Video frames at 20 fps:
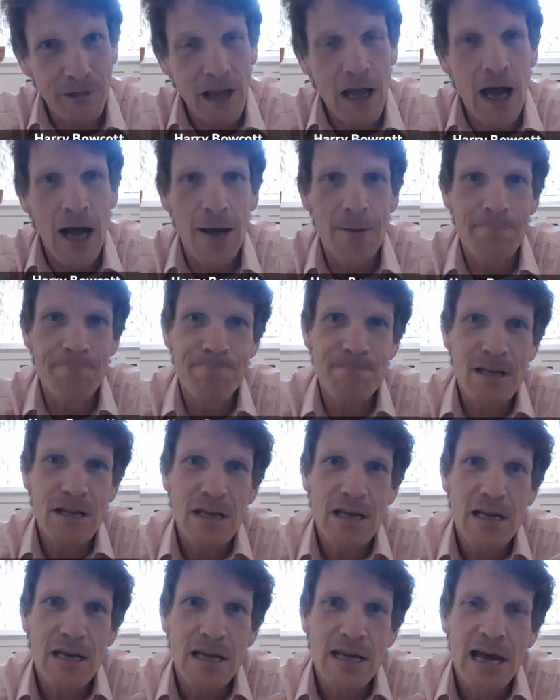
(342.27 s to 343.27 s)
And
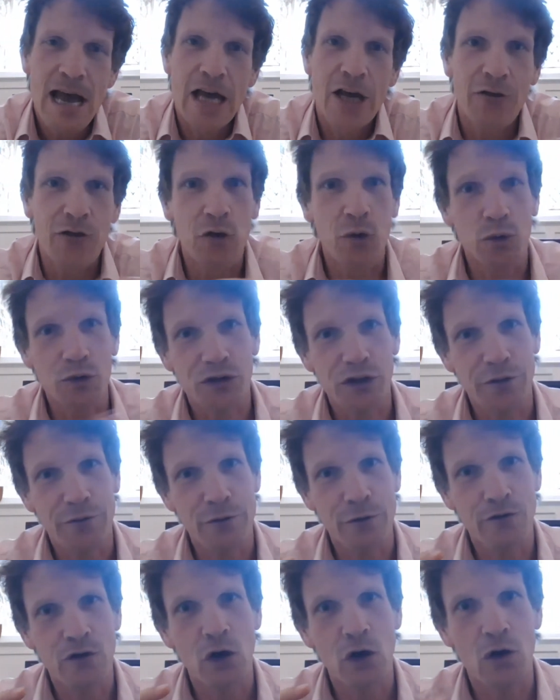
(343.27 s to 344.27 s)
of course, if
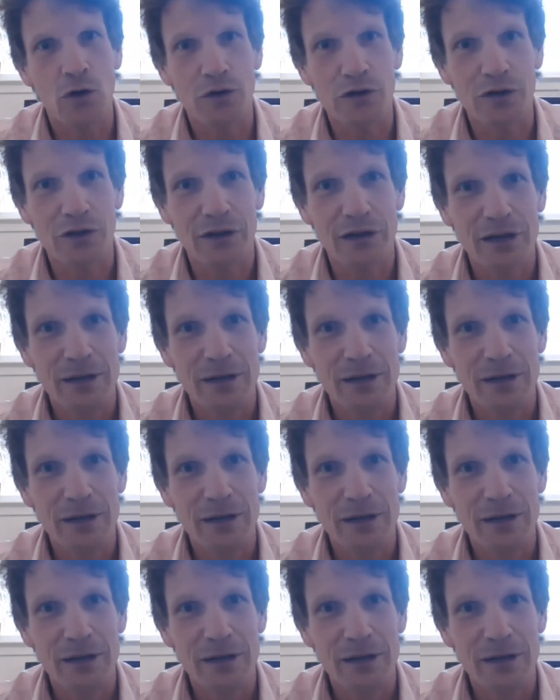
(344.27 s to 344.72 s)
you've got